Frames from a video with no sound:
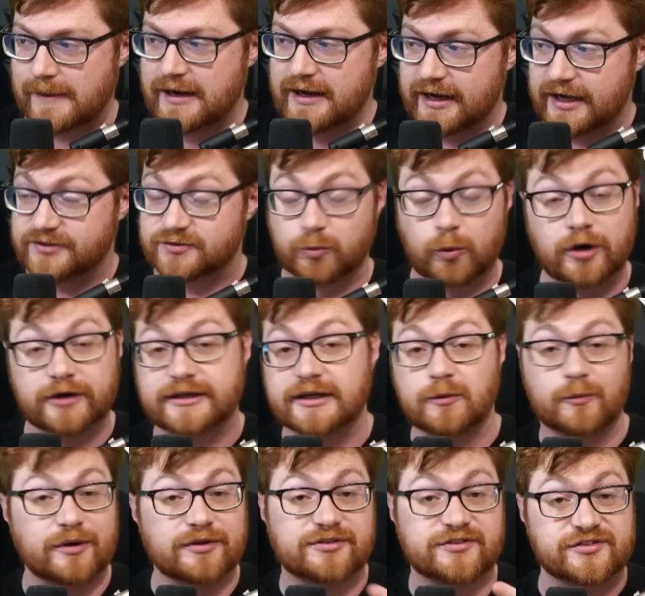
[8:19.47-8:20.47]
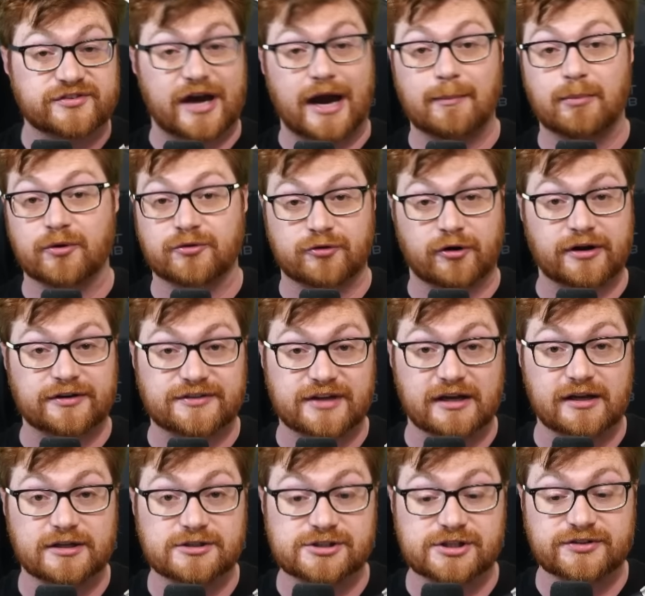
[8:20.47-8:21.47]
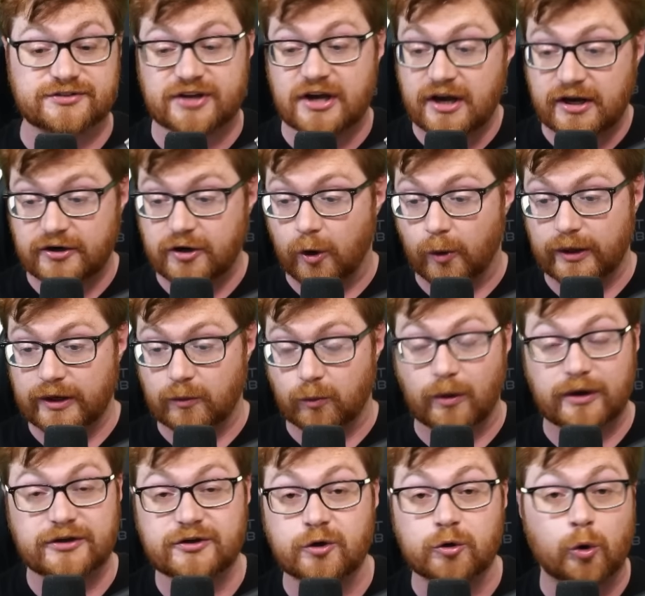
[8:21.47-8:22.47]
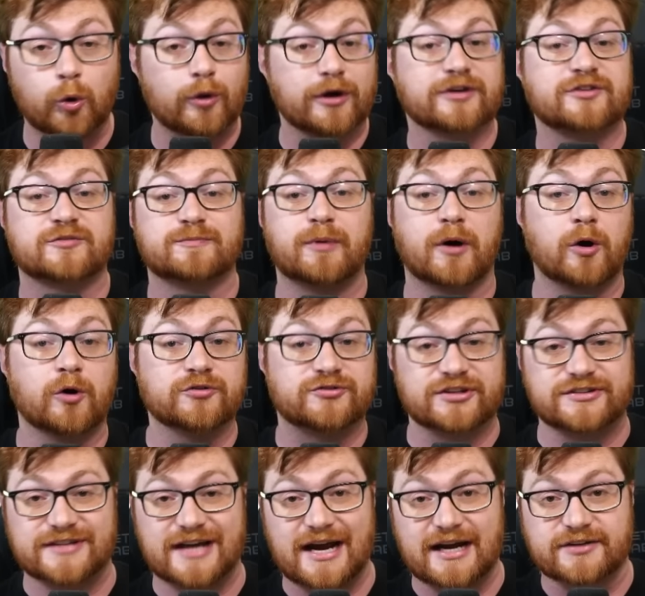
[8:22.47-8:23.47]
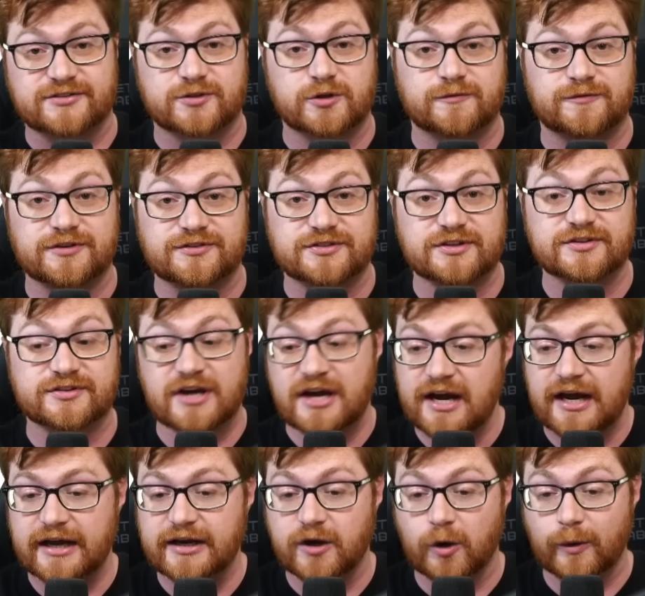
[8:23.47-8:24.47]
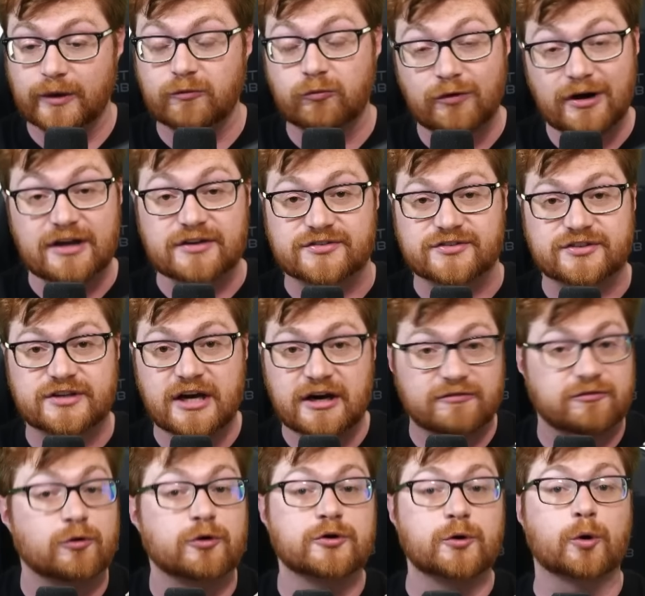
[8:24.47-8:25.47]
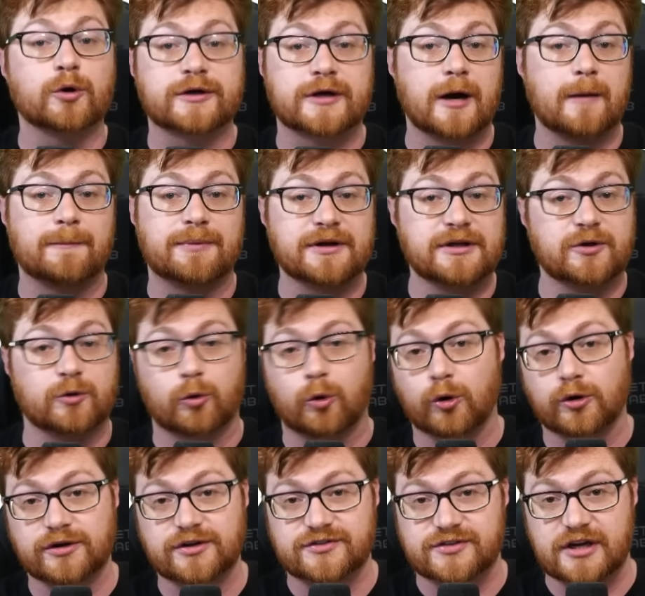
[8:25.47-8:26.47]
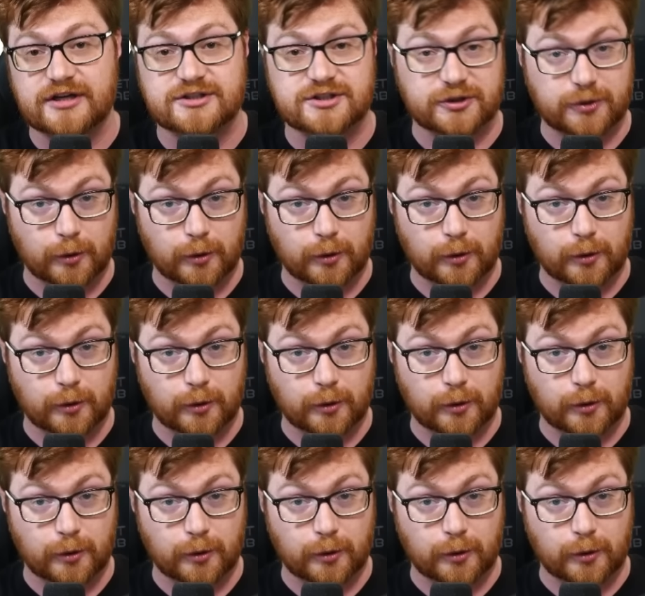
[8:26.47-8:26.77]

It's working with cyber threat intelligence, knowing what your exposed attack surfaces, and knowing risk for your company, your organization, your